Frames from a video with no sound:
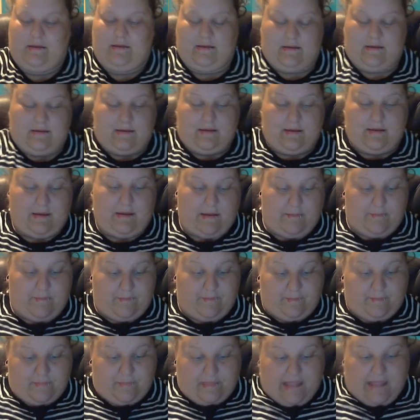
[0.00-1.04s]

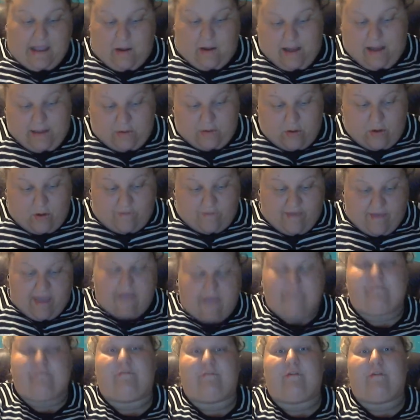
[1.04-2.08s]
Um, now, I don't know if
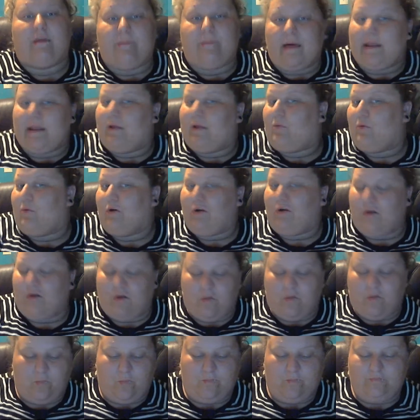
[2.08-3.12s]
everybody
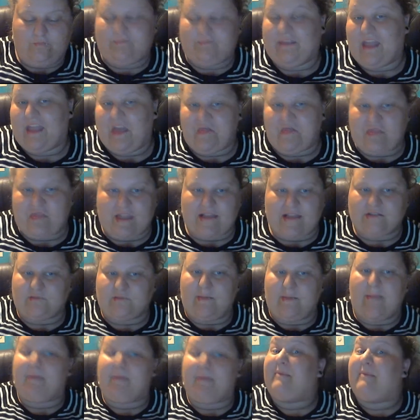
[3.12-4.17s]
will get this,
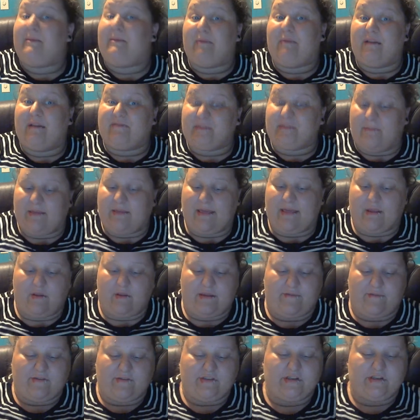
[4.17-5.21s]
but maybe you have somebody that can
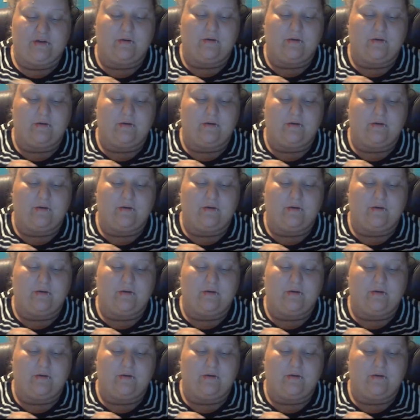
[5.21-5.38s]
give it to.